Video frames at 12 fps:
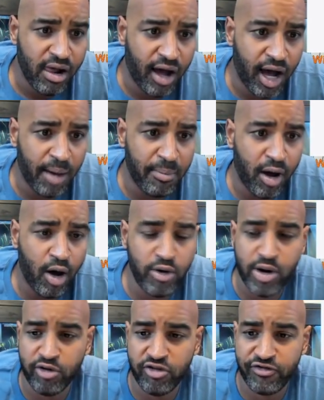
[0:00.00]

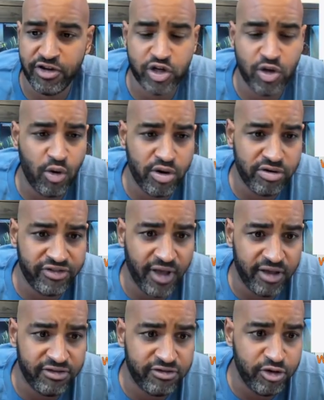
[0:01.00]
Ono's Fish Corner
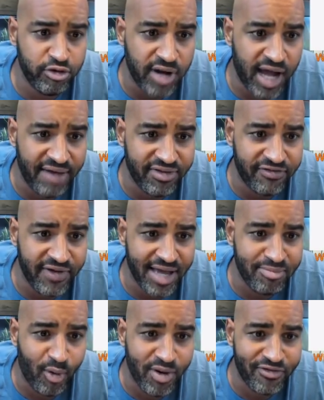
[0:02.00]
says, dude, I have to
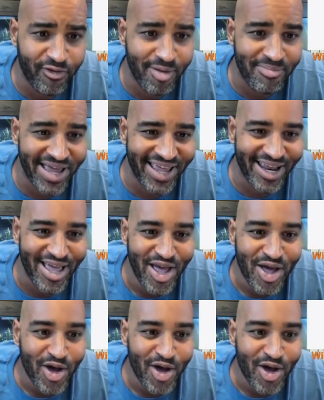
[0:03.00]
fanboy for a minute.